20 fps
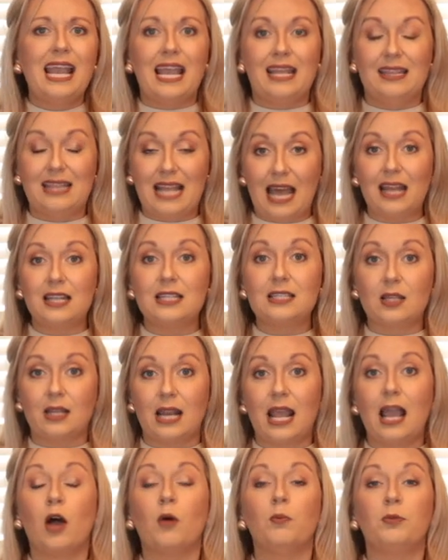And that is
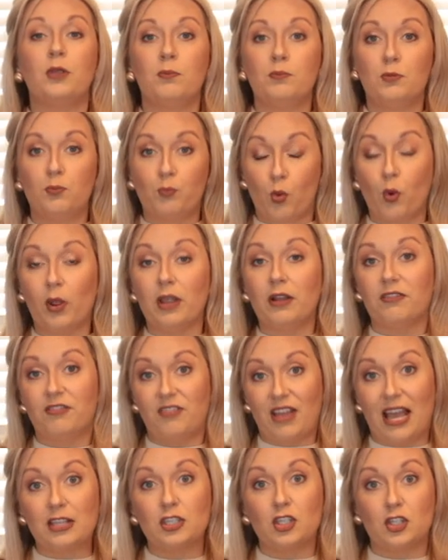gonna help them boil
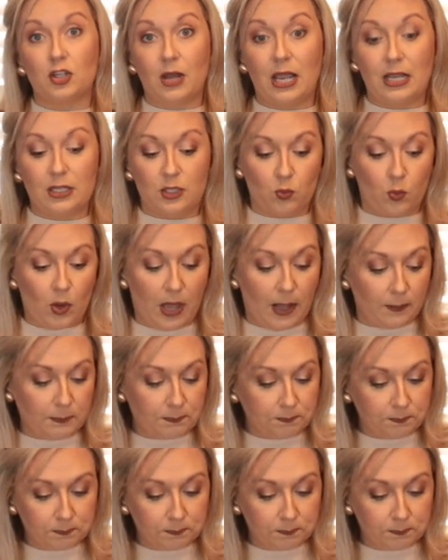faster as well.